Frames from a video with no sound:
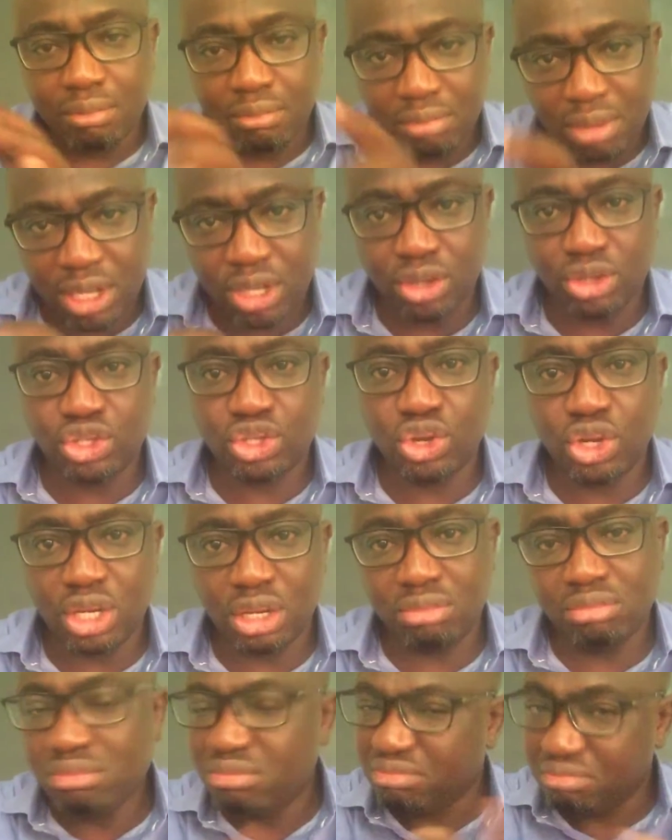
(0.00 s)
Make your
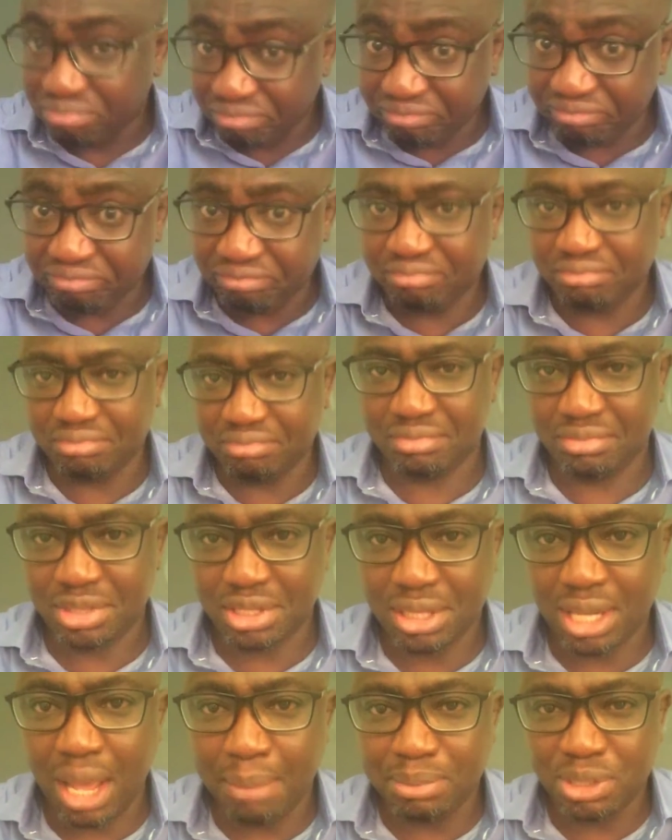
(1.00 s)
surname
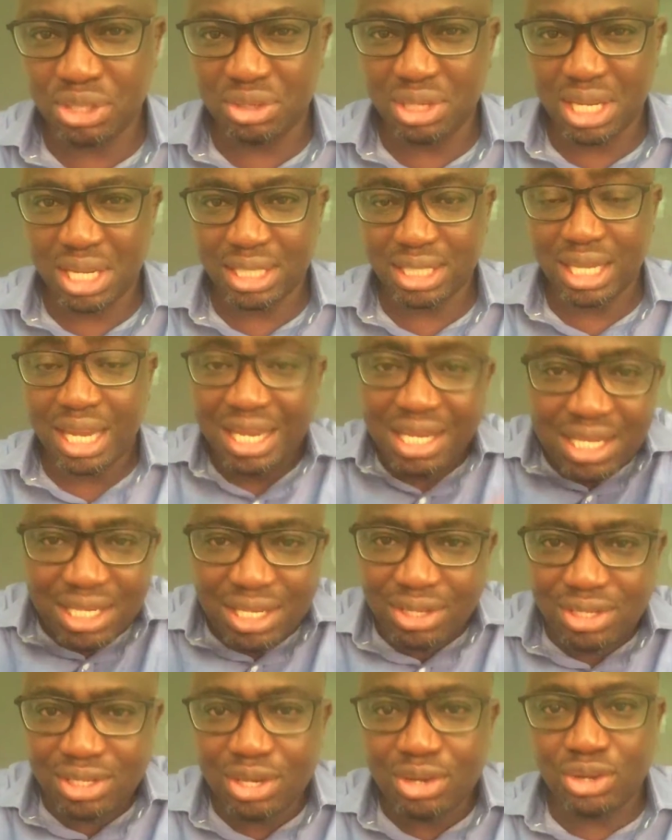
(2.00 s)
capital letter.
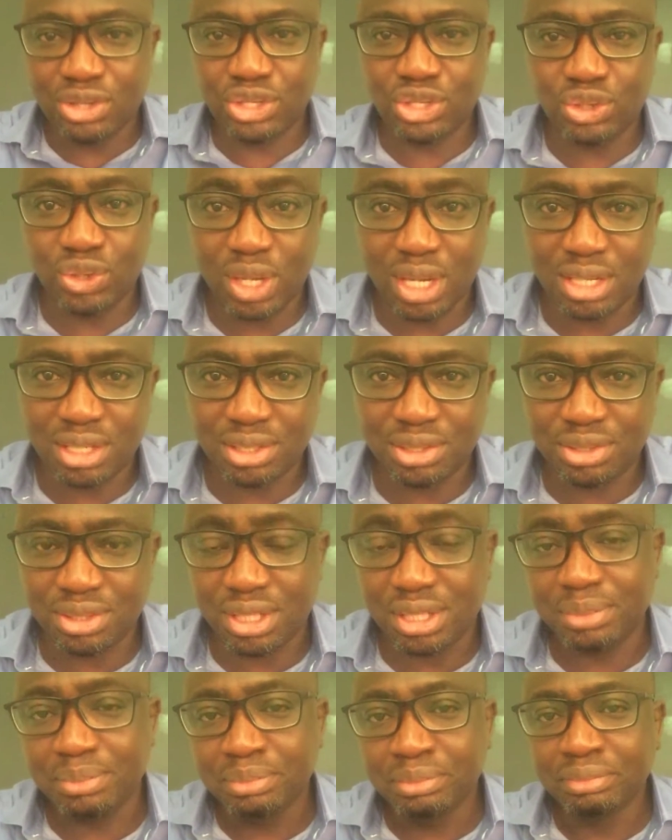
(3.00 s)
It doesn't cost you
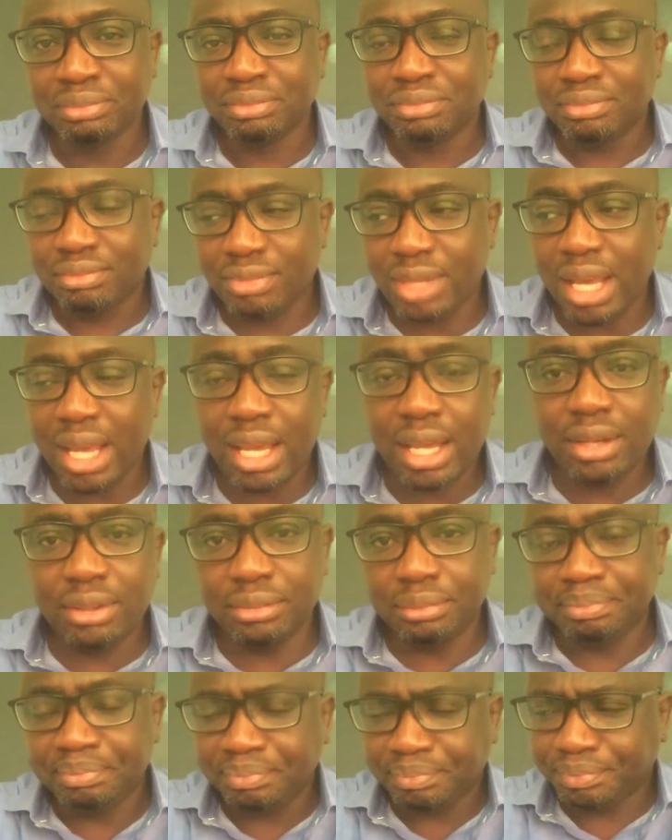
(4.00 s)
anything.
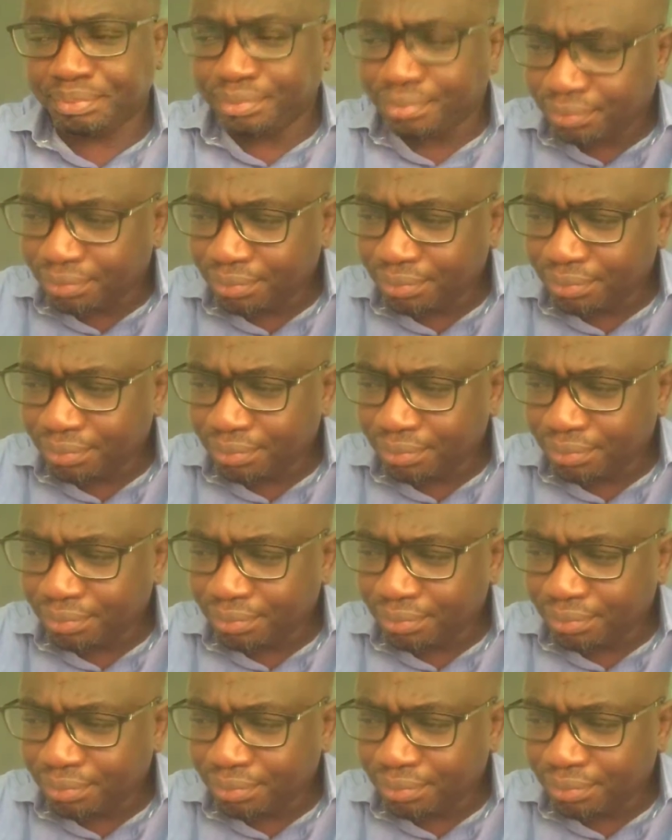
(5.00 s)
Then